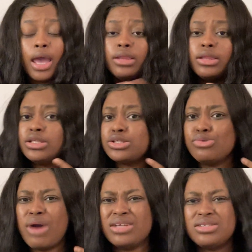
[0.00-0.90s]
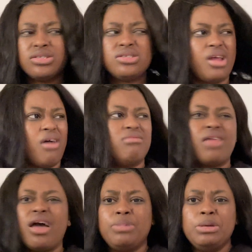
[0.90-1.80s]
And then, too, I just don't
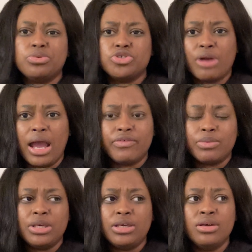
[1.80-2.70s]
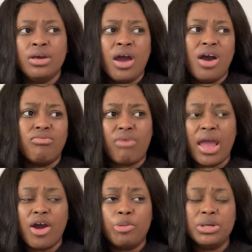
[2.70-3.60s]
like people driving me around,